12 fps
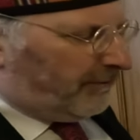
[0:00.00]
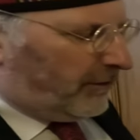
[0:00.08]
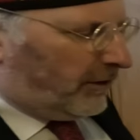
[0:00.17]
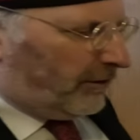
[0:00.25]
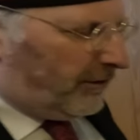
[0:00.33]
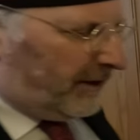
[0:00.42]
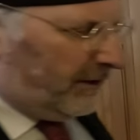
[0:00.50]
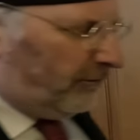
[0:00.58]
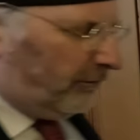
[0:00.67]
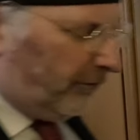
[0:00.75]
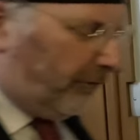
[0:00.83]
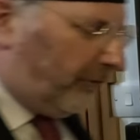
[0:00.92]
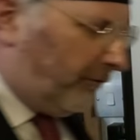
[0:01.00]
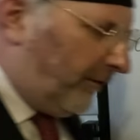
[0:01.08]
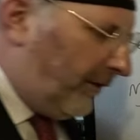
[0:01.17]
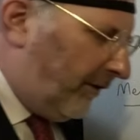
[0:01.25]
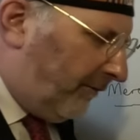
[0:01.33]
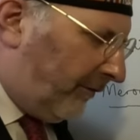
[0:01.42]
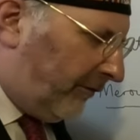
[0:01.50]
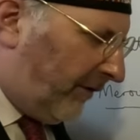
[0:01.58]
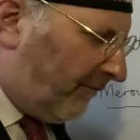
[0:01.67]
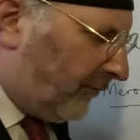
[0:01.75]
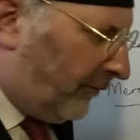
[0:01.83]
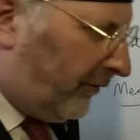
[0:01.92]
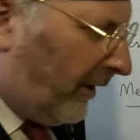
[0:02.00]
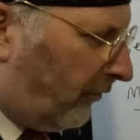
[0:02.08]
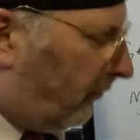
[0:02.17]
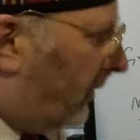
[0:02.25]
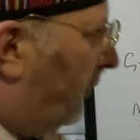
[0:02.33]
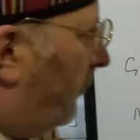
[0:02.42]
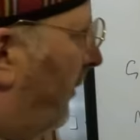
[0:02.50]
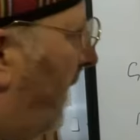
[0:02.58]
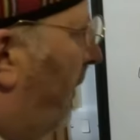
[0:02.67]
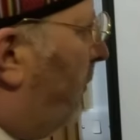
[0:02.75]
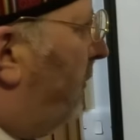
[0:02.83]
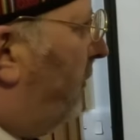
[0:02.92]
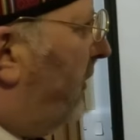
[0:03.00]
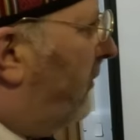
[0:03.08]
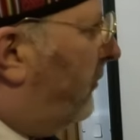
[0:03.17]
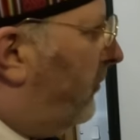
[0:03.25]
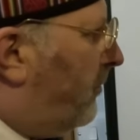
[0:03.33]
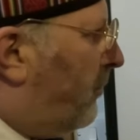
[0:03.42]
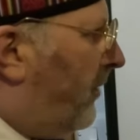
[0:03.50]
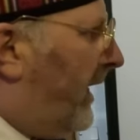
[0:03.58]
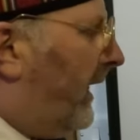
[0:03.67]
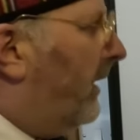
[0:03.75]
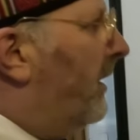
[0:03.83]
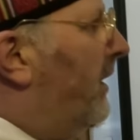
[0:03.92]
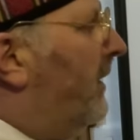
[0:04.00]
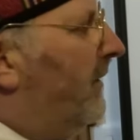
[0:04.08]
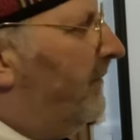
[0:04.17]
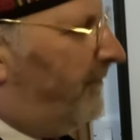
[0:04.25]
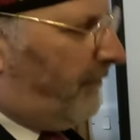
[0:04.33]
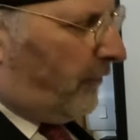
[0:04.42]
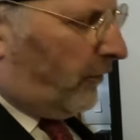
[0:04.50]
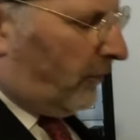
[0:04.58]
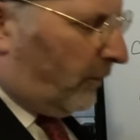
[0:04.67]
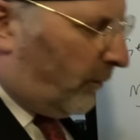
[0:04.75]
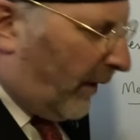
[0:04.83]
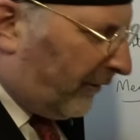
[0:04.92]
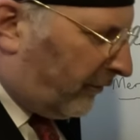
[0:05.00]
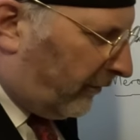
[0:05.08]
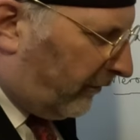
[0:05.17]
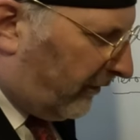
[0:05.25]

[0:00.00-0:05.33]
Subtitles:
of the cathedrals for several centuries. So that was the spring for Western